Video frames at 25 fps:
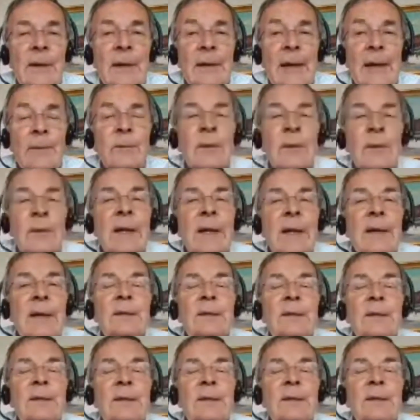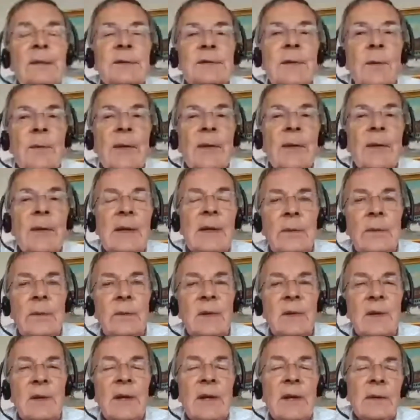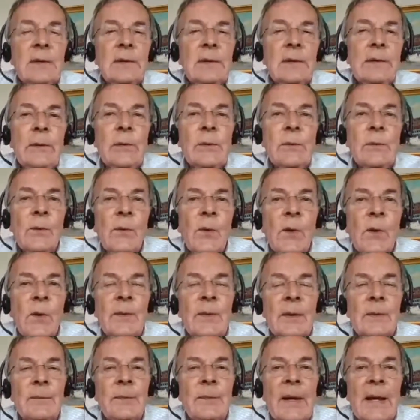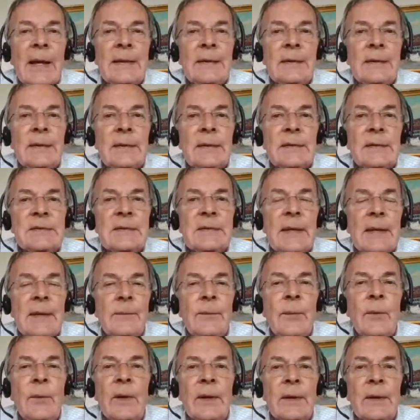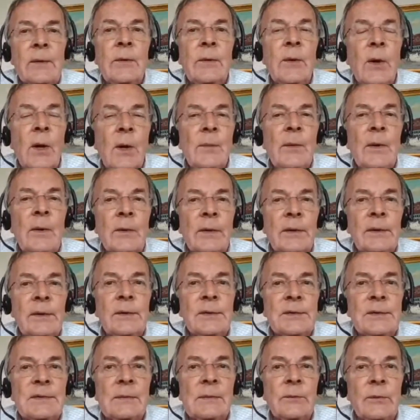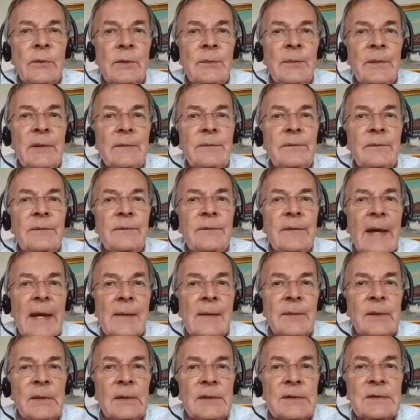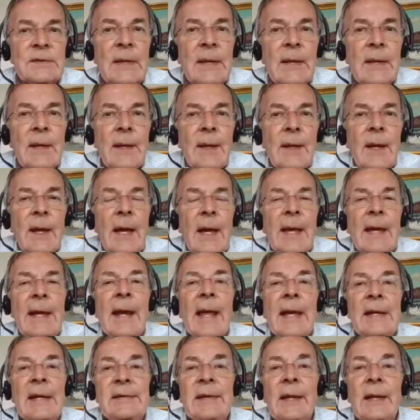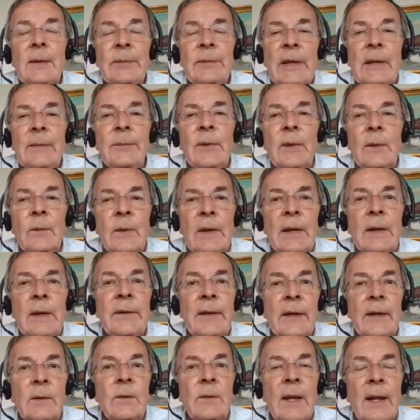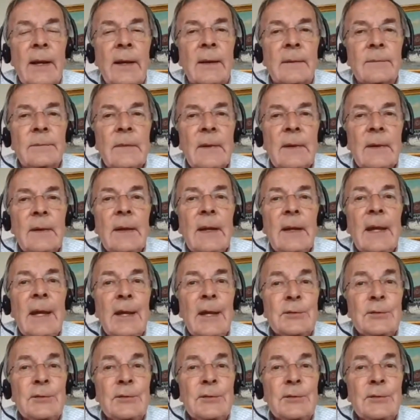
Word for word: run into so many people who are lukewarm on Biden and say, boy, Cuomo or Newsom would be fabulous. Yeah. And I tell people, well, they're running in